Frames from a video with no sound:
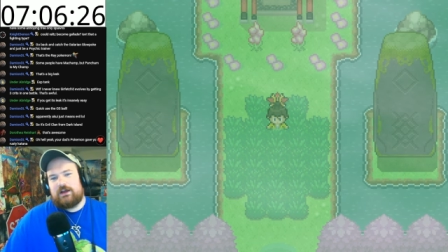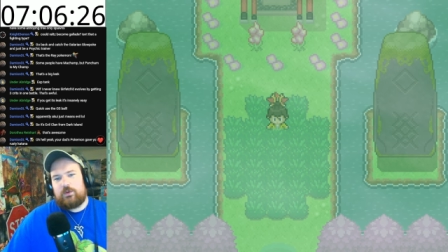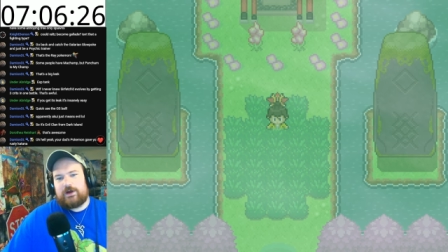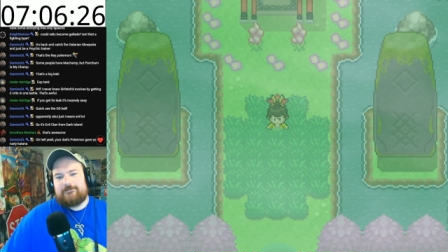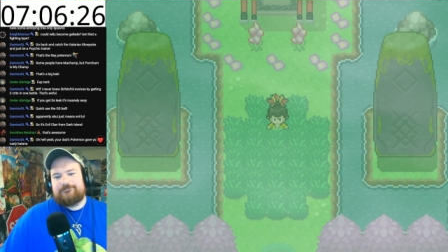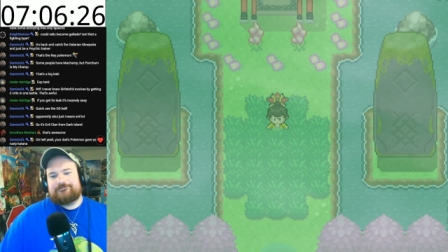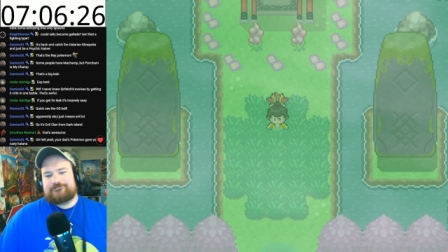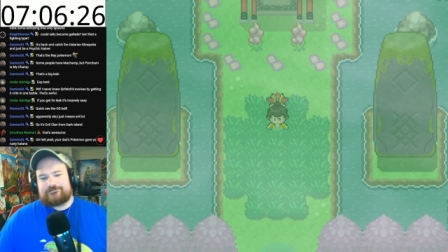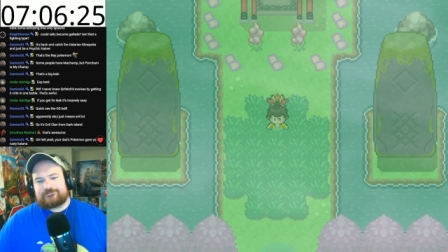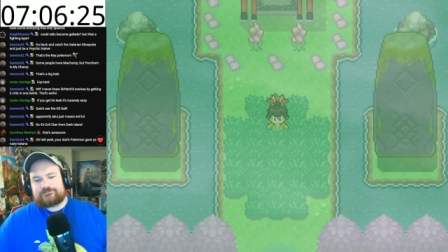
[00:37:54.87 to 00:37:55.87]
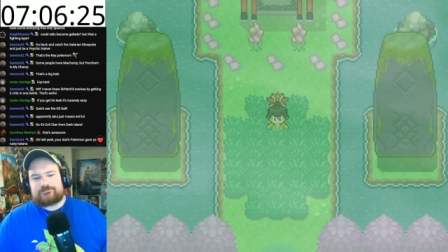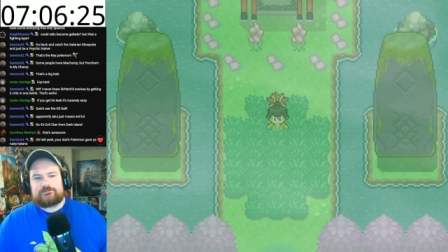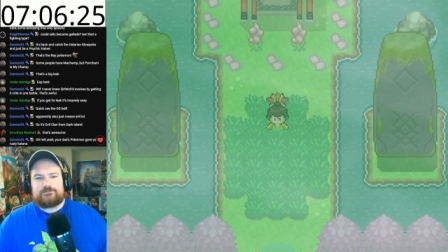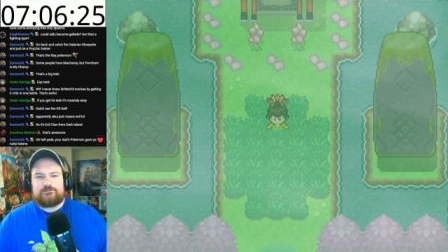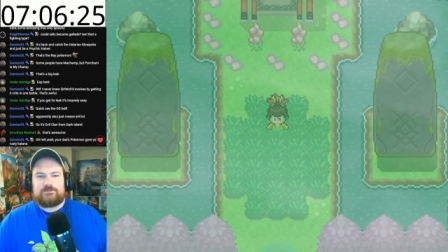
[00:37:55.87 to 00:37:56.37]
Oh well.
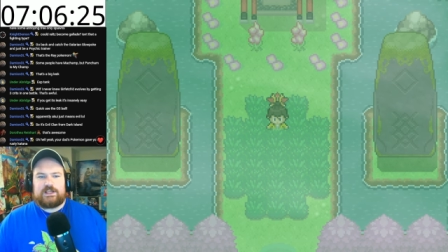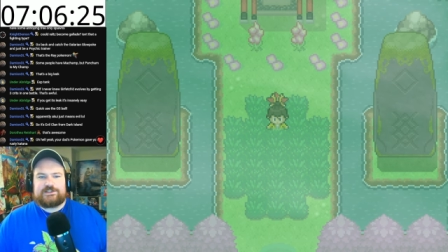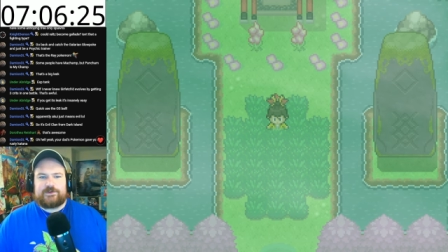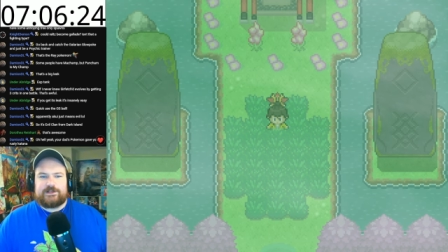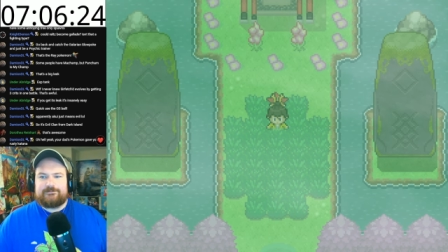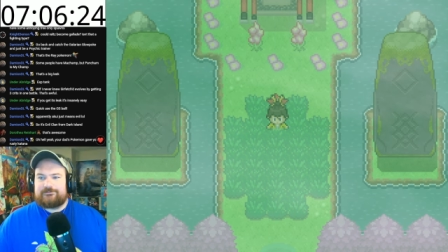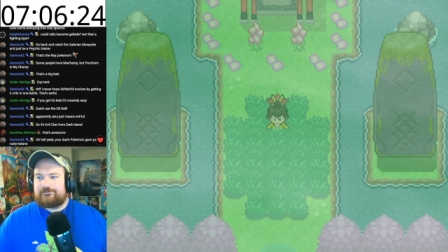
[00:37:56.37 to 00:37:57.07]
That's fine.